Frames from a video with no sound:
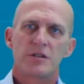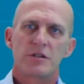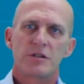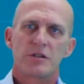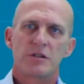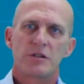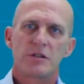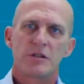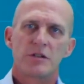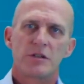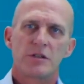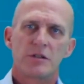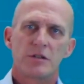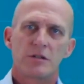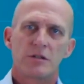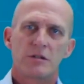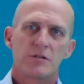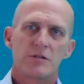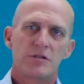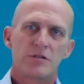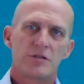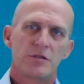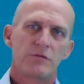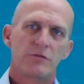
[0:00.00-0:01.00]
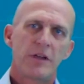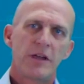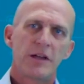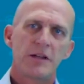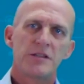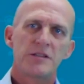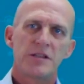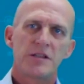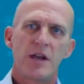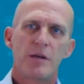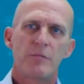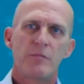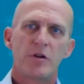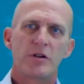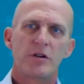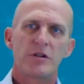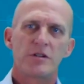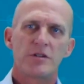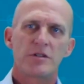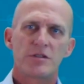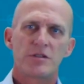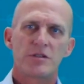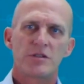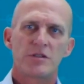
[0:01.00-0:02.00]
surveillance
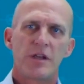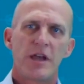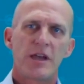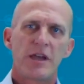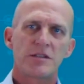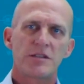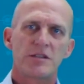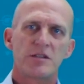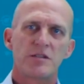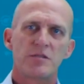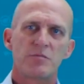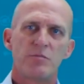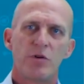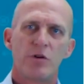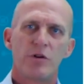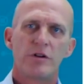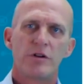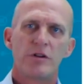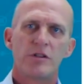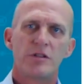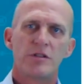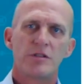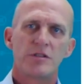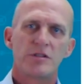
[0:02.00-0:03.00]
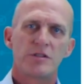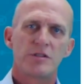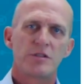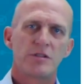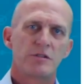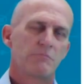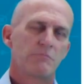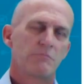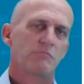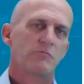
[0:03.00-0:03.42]
cameras, access points,